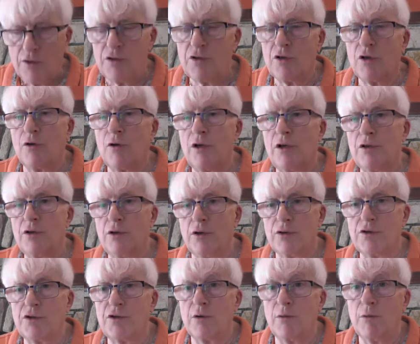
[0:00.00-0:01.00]
So he's
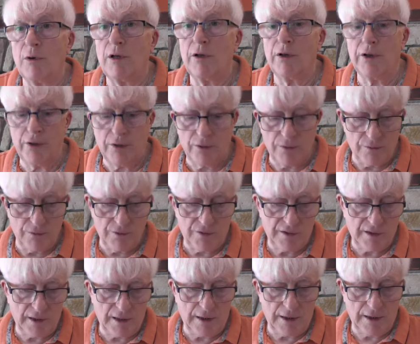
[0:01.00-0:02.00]
not so well known,
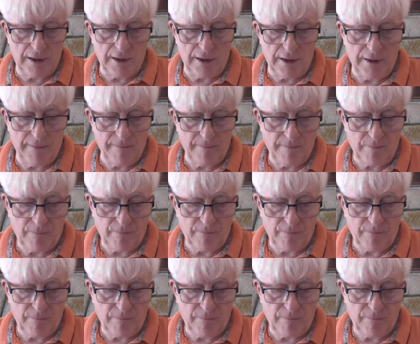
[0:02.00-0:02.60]
sadly.